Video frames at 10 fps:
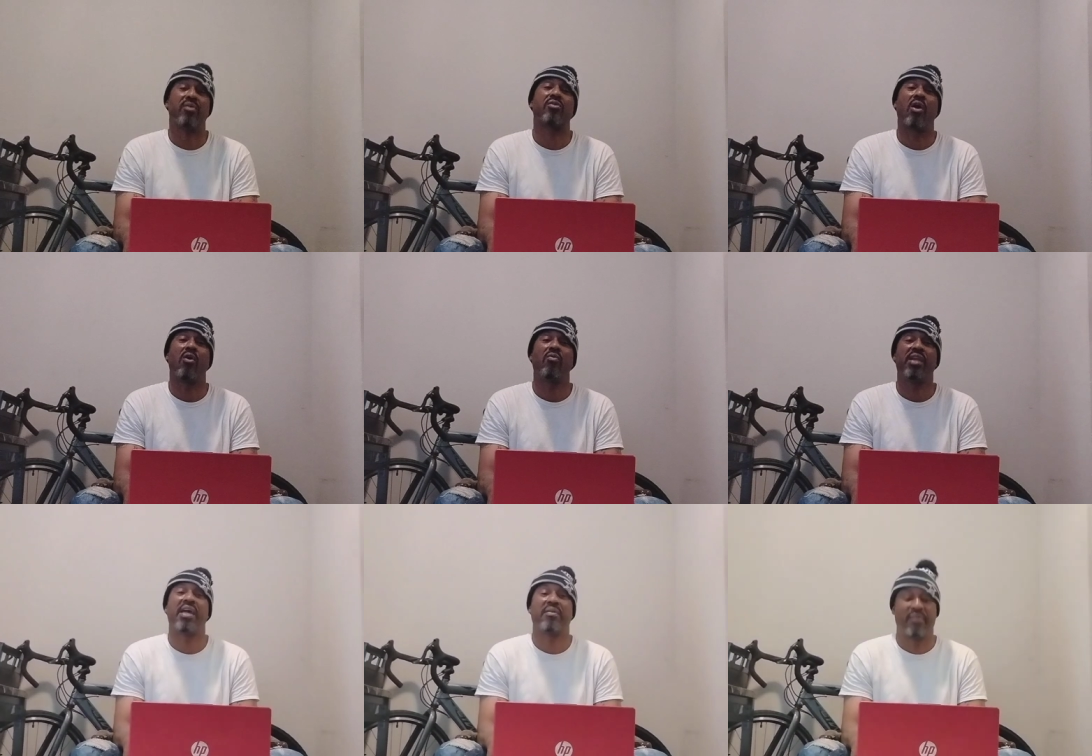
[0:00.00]
talk
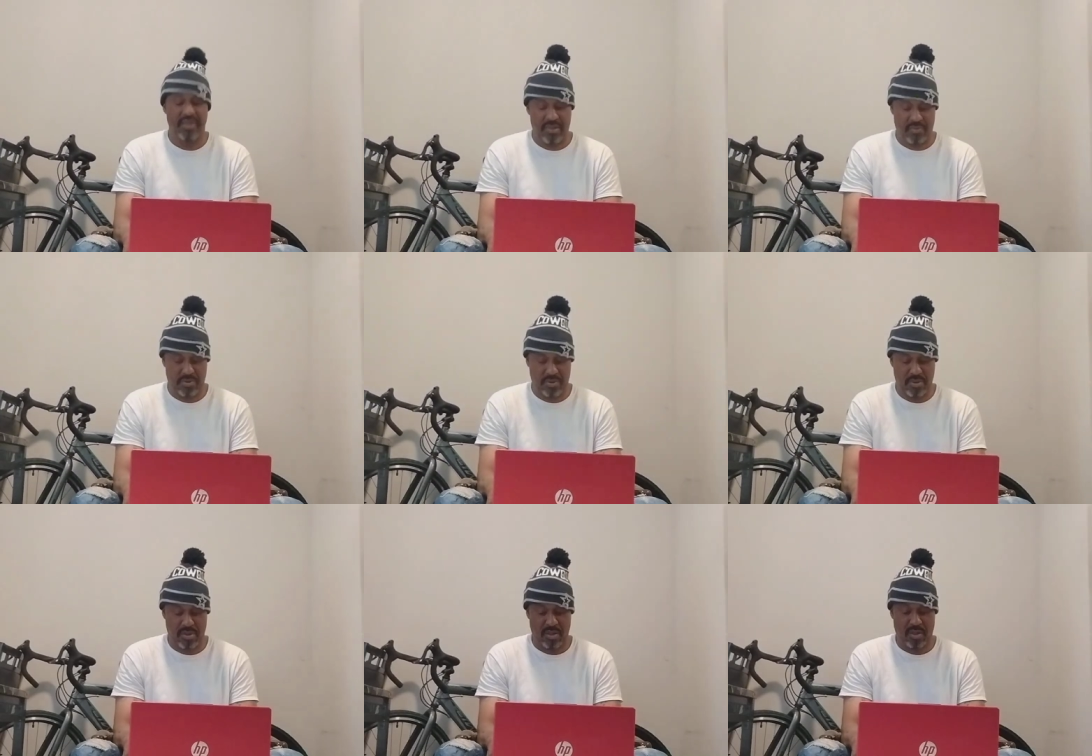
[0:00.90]
negatively
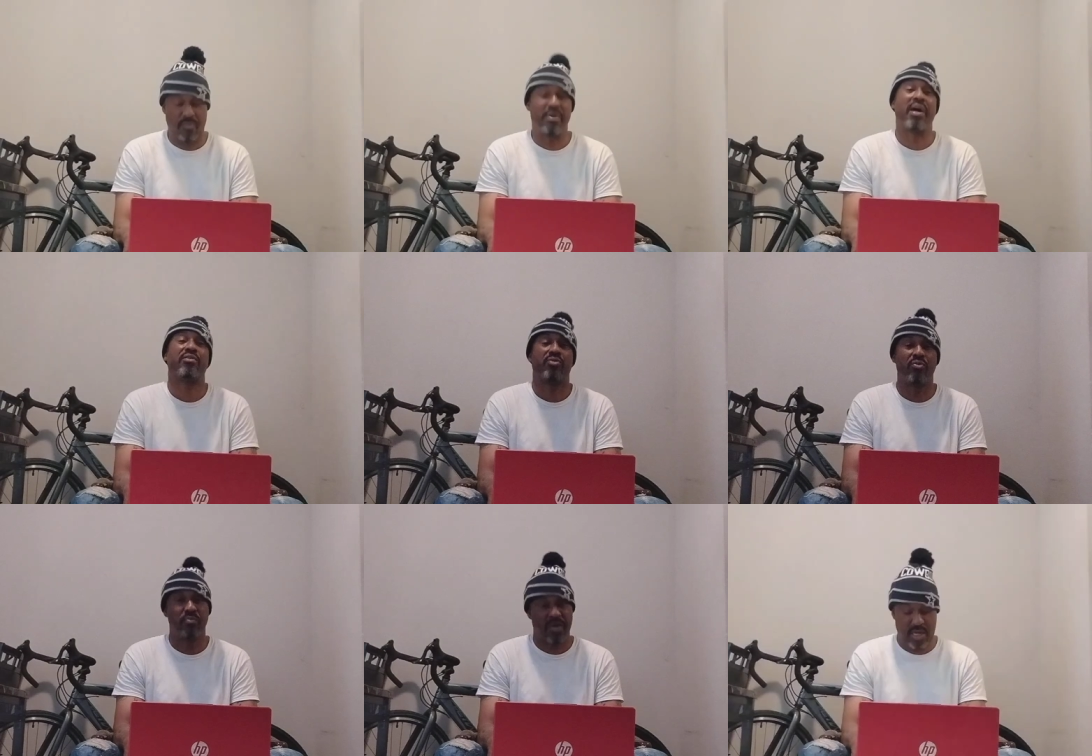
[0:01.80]
about
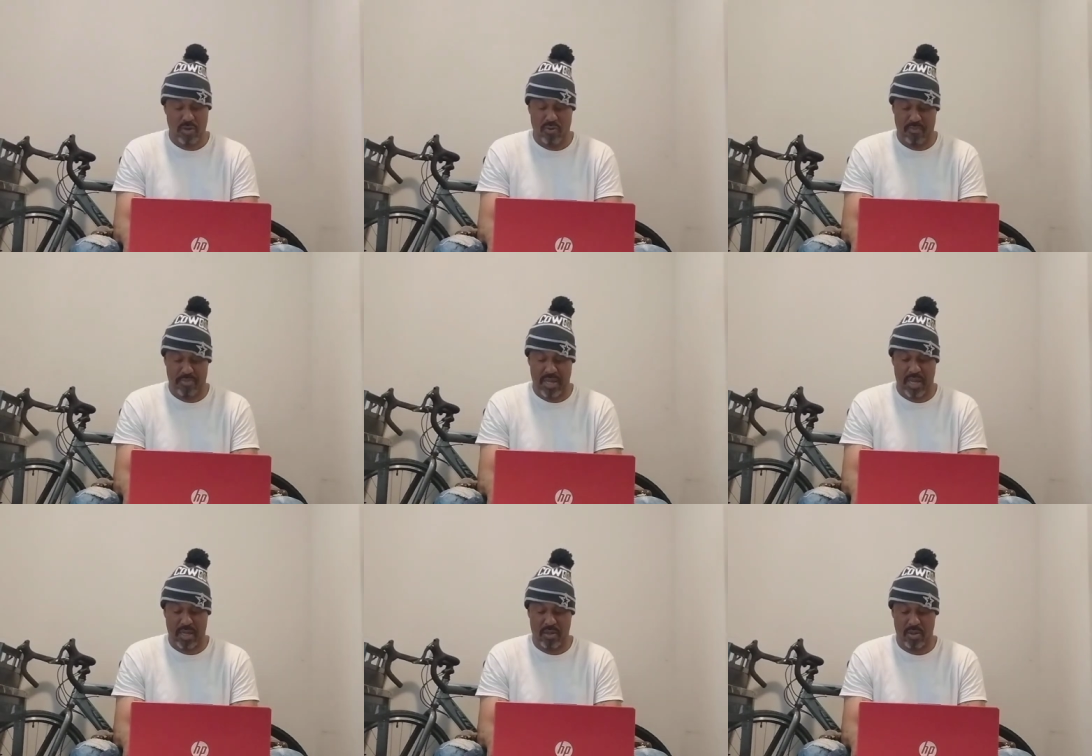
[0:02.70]
you behind your
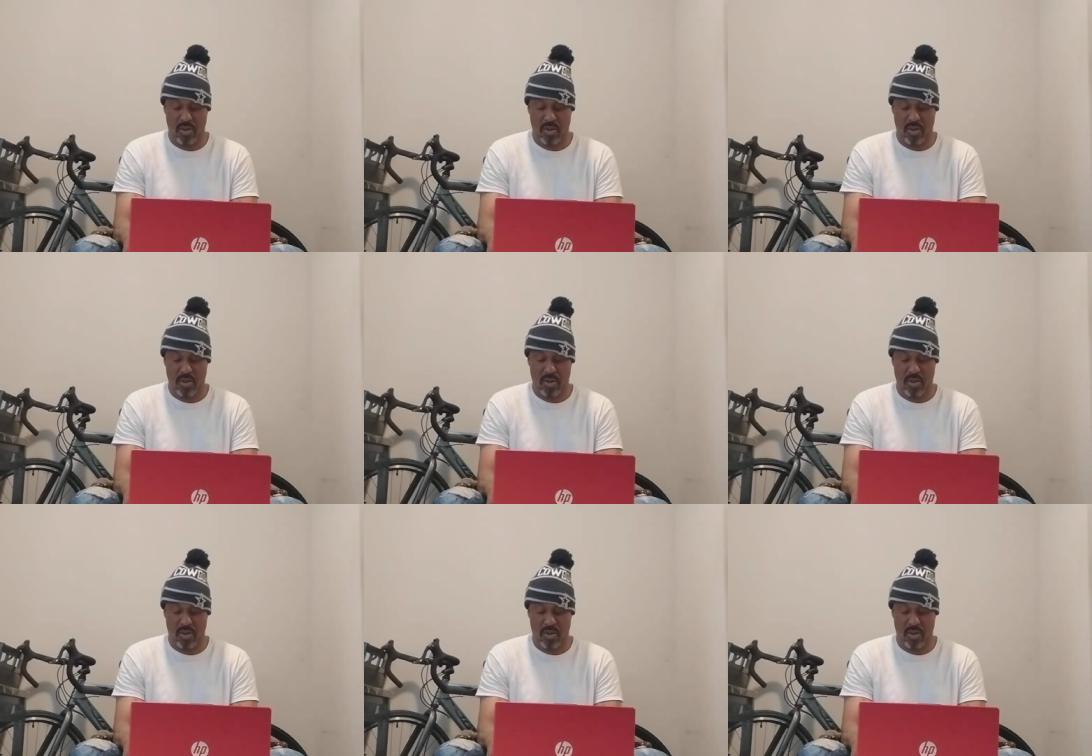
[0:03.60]
back,